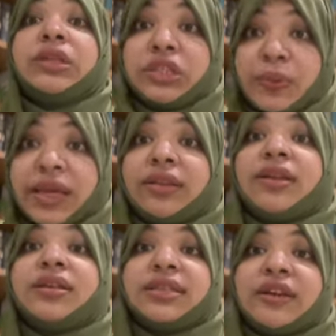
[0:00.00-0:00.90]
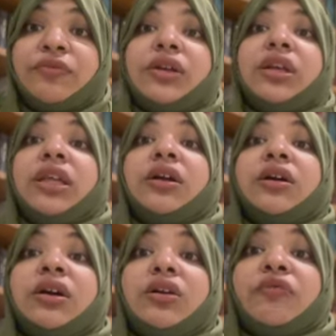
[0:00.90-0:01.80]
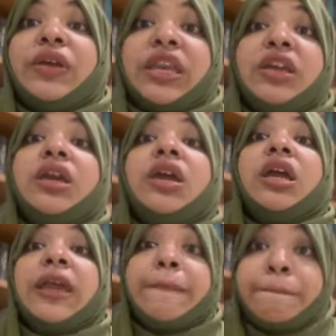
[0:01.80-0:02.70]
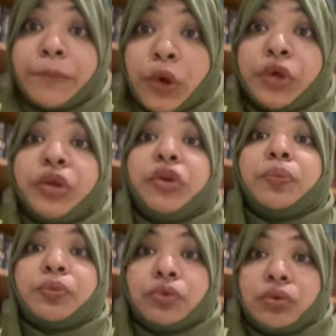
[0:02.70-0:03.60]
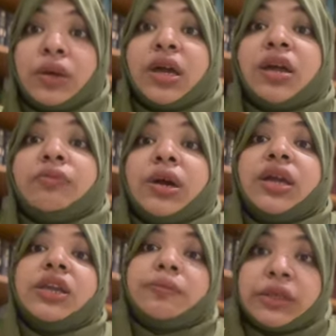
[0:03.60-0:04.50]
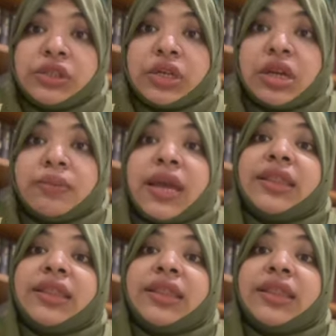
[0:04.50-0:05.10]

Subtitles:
Svedana is definitely a very important Purva Karma in Panchakarma,